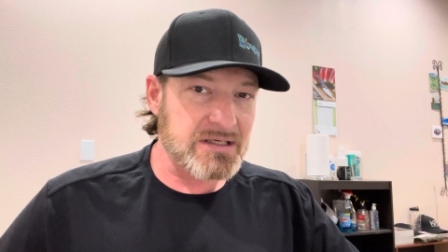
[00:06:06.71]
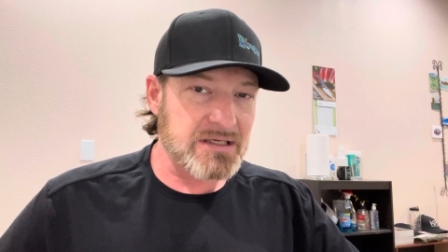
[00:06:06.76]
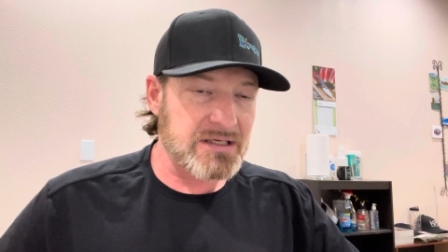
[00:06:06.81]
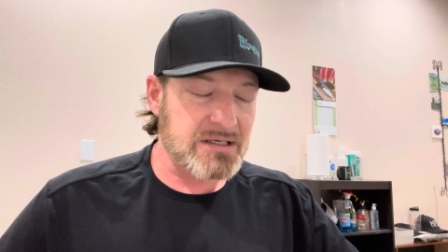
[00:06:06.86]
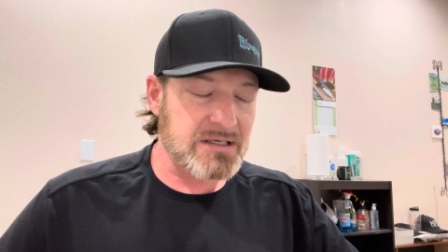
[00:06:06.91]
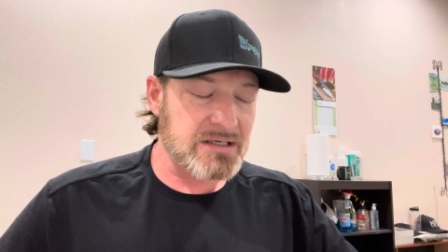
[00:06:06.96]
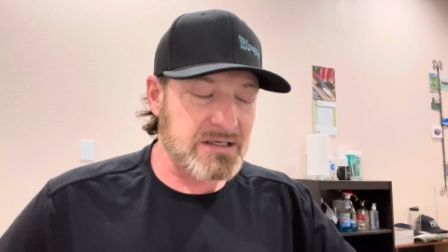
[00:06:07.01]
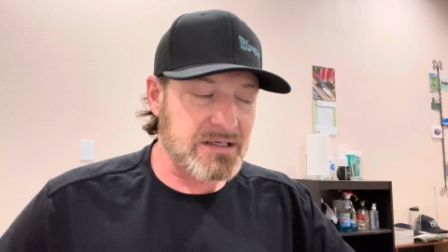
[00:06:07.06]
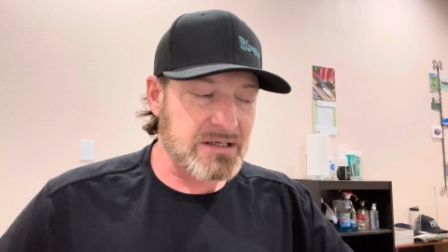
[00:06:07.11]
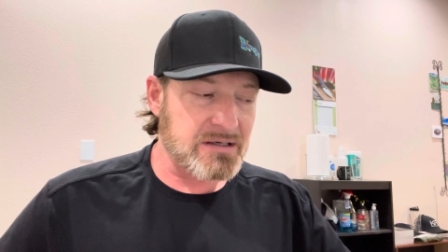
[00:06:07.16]

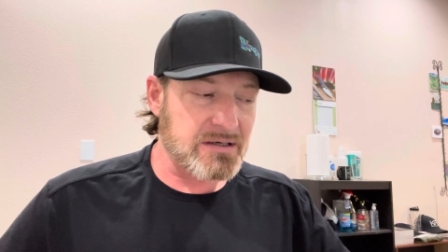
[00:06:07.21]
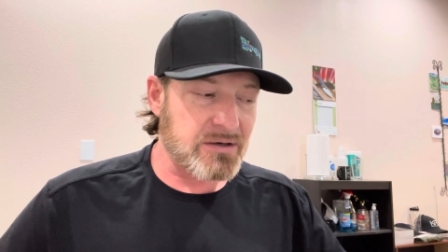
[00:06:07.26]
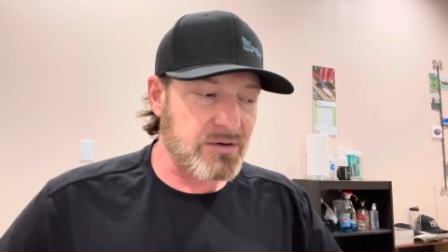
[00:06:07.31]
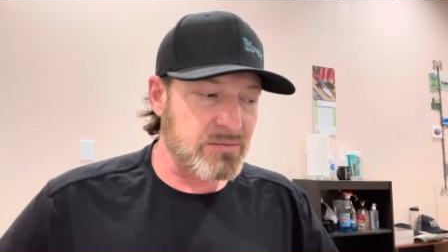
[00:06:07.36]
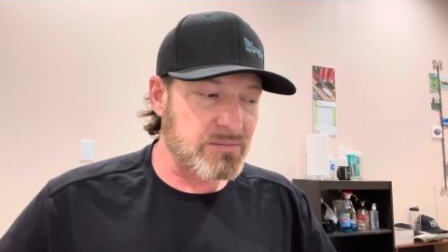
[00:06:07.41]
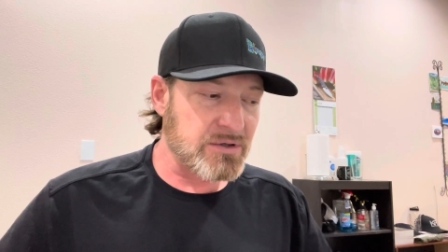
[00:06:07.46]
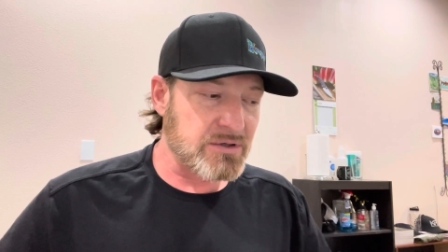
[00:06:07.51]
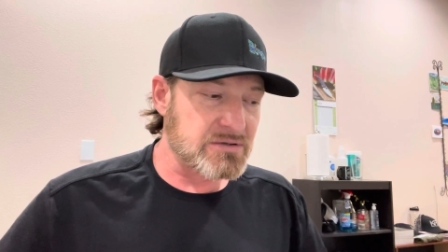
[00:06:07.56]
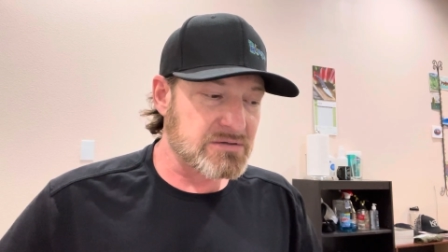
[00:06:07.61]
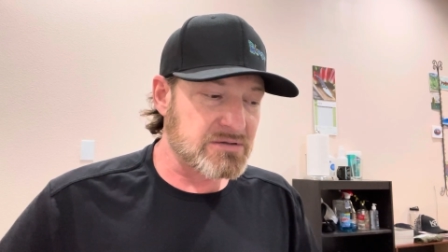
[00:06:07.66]
it, it
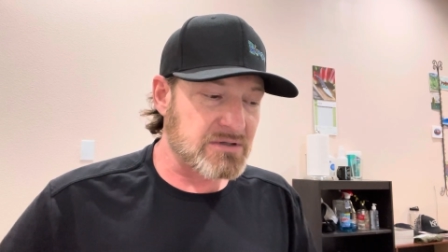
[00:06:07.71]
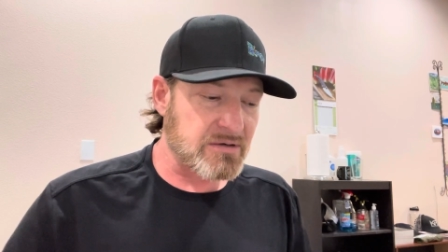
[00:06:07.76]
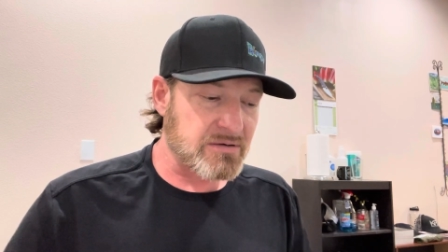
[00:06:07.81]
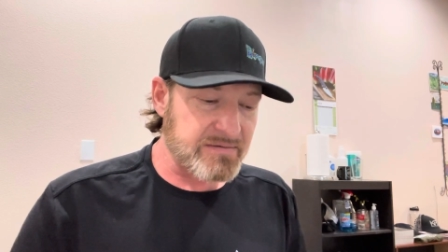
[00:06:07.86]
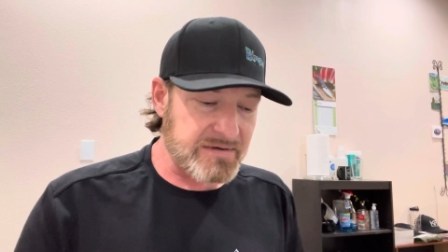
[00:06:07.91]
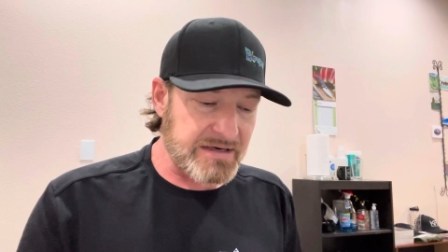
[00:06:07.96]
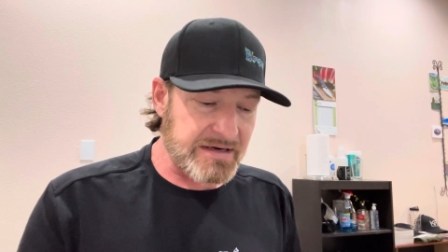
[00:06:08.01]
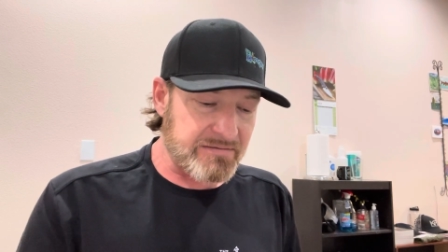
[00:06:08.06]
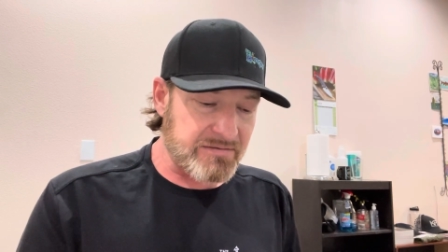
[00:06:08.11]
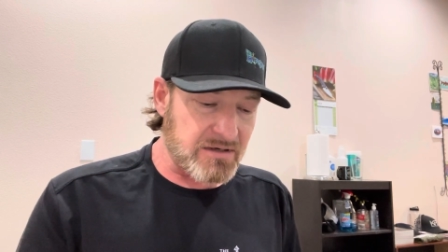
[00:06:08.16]
almost, oh,
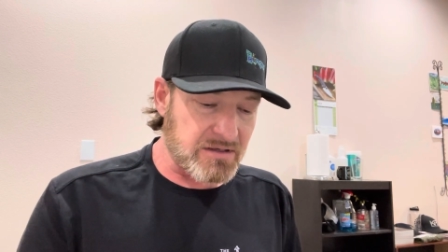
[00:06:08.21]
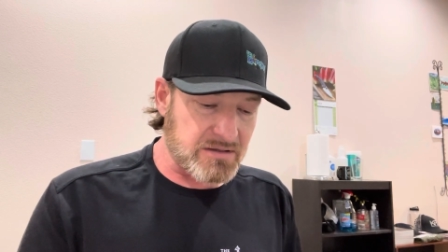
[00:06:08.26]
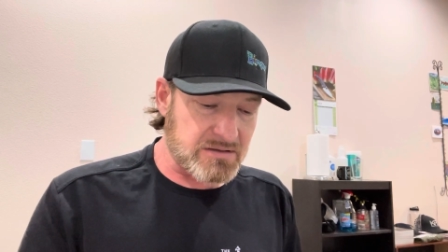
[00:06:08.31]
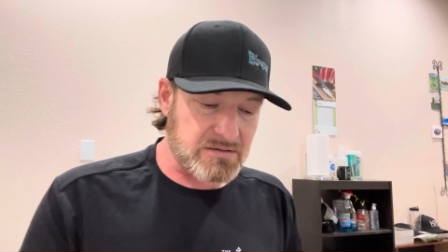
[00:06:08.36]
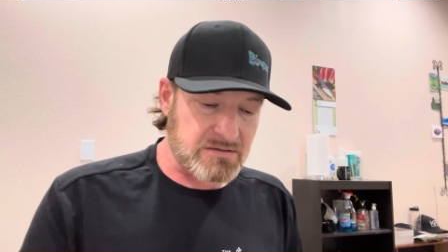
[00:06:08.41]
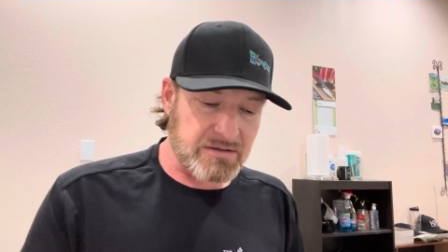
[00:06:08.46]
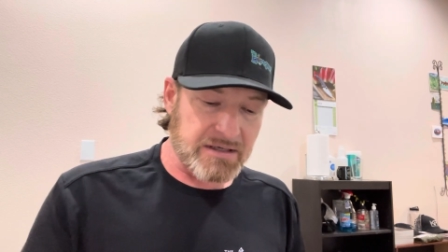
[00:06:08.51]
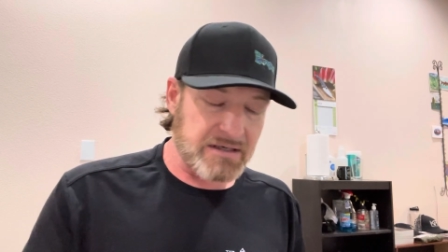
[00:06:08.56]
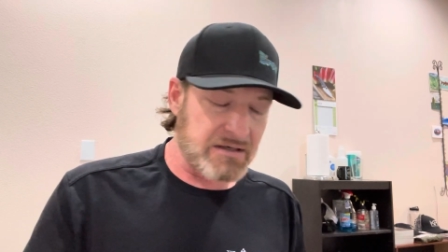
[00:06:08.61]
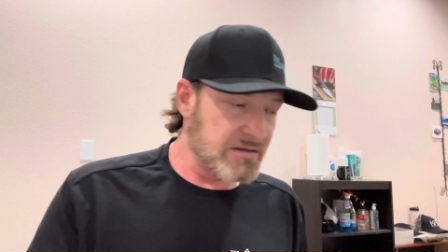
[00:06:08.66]
it never looks
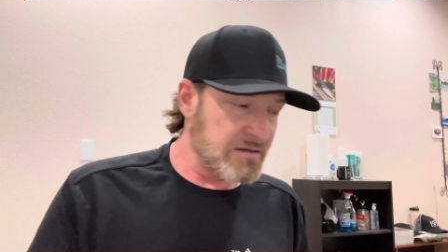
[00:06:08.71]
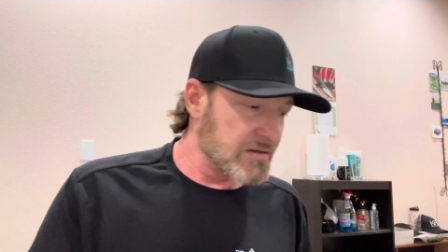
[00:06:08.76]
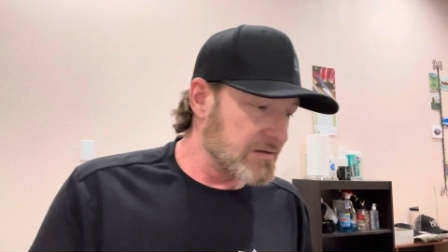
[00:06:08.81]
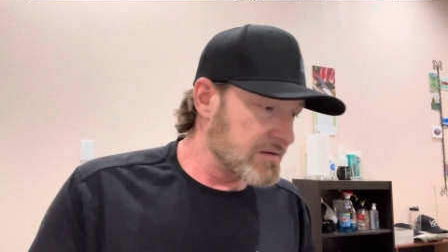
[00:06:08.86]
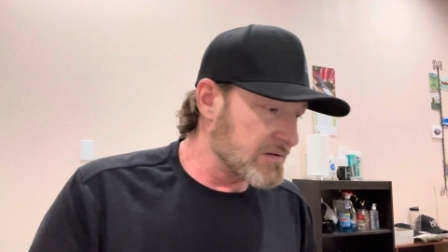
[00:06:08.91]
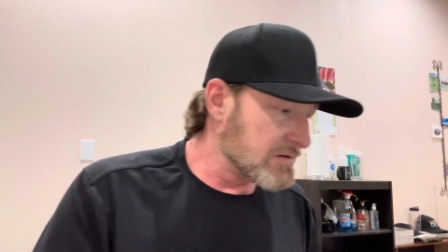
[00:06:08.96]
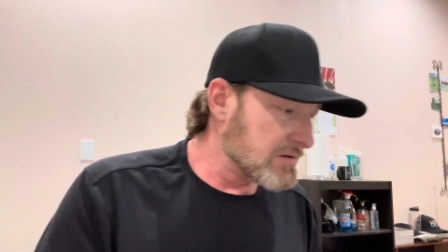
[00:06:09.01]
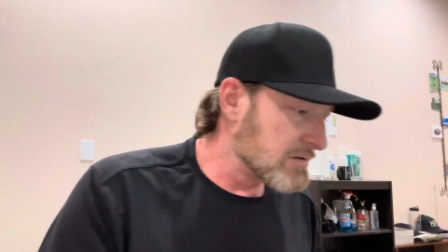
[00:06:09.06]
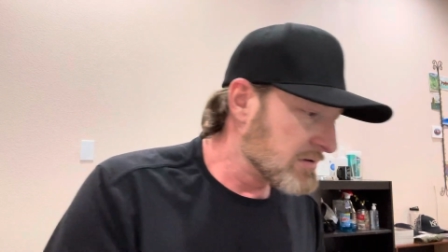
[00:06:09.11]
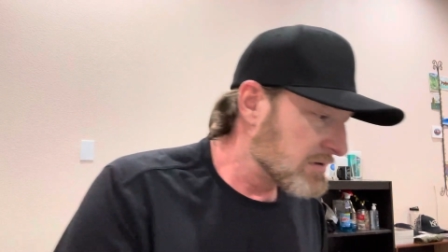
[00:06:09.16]
green.
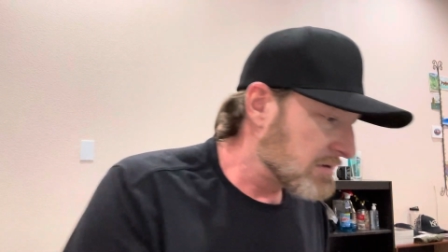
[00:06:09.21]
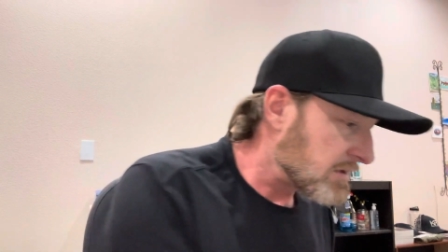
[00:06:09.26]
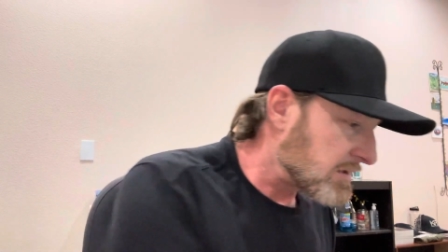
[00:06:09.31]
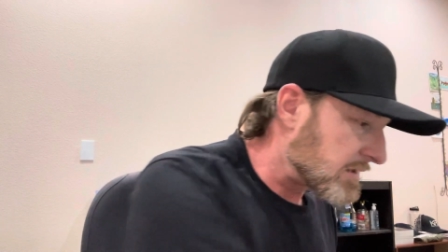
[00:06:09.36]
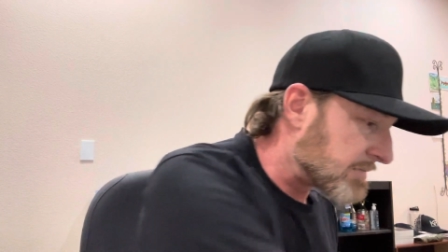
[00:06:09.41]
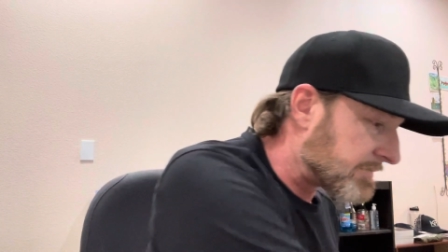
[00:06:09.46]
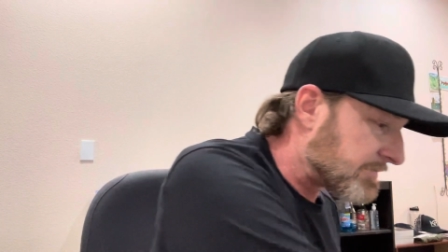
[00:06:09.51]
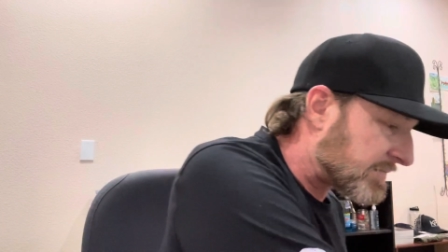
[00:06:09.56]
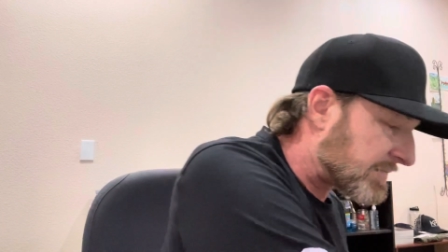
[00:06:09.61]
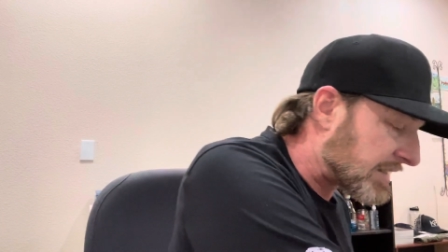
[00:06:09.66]

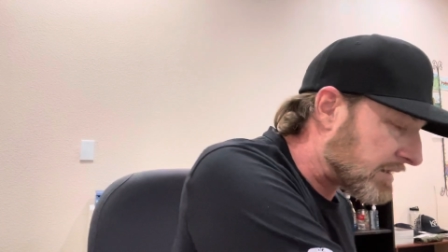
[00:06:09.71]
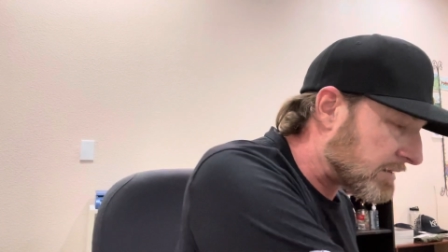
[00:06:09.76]
Um,